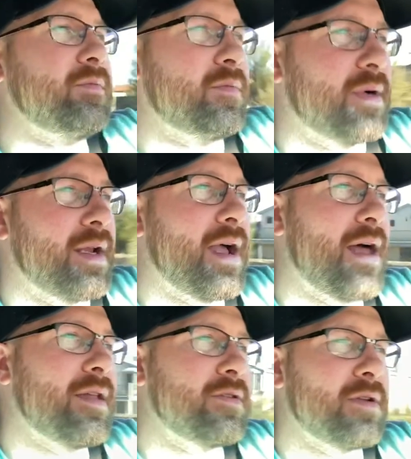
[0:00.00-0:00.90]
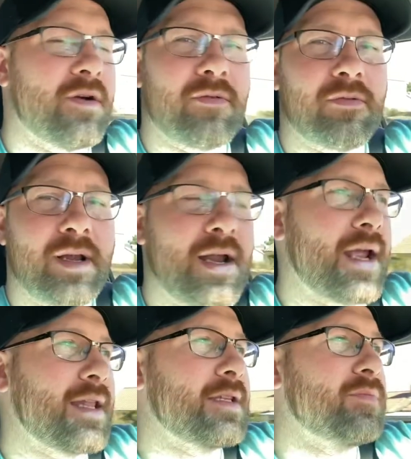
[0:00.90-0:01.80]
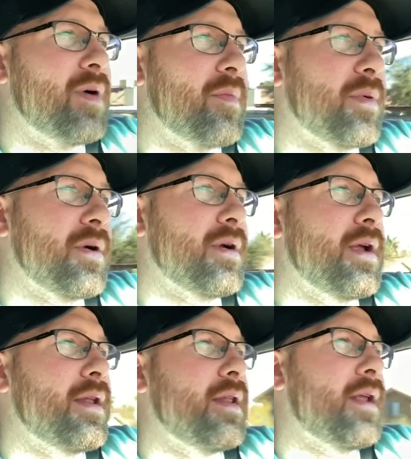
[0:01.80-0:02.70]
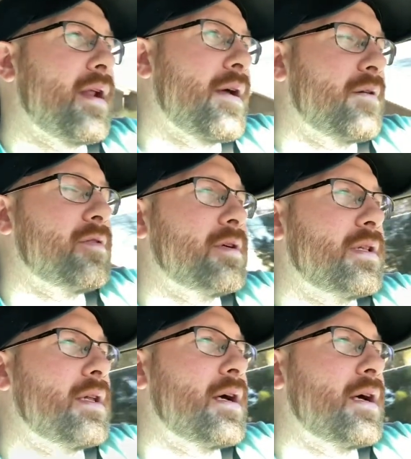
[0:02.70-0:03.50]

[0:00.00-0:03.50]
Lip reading: But yeah, I'll let you know when I get this bumper and I will